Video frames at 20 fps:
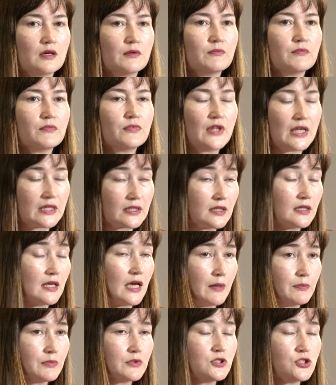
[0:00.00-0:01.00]
That can
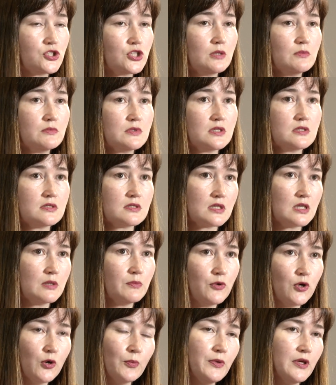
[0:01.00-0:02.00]
happen, James. In
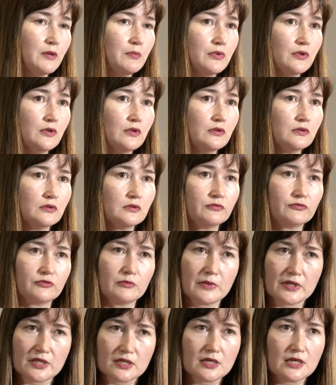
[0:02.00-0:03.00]
Singapore, people from
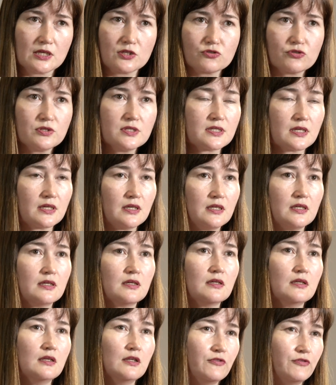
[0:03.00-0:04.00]
other countries are
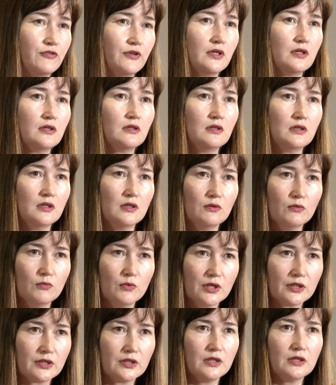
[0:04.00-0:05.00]
here living,
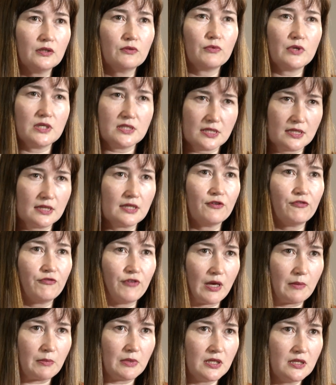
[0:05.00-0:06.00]
working, raising their
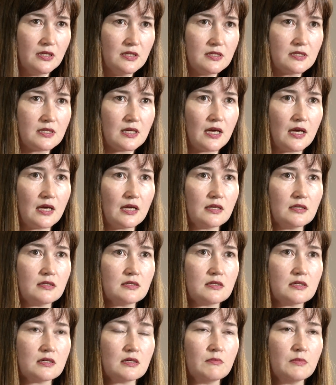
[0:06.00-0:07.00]
families,
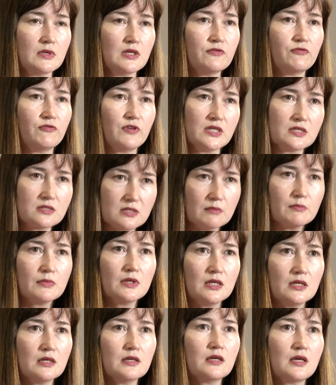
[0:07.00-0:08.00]
and may face
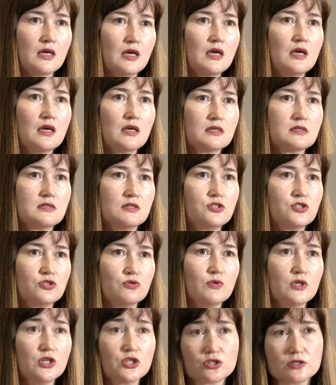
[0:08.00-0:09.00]
similar
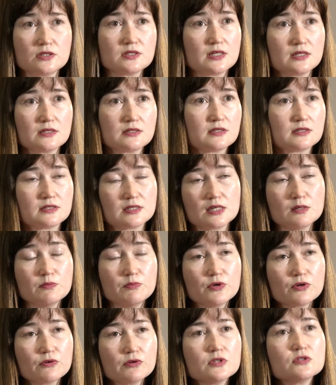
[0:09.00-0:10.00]
situations as
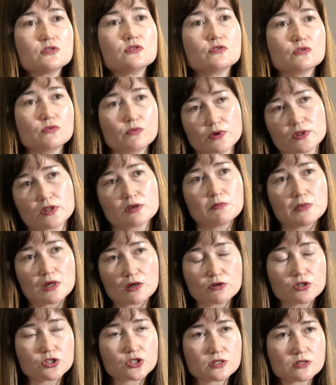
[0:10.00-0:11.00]
Singaporeans do, where their
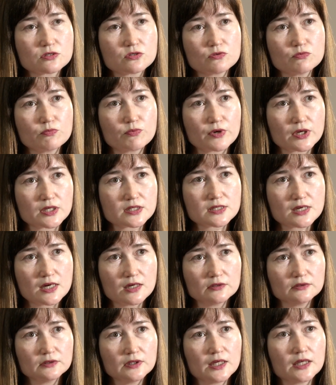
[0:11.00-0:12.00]
marriages do break
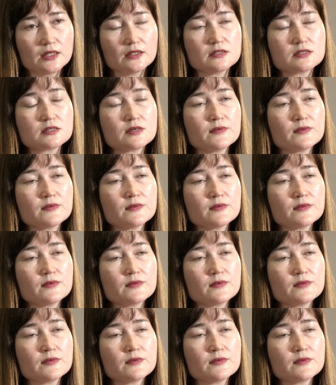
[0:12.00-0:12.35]
down. And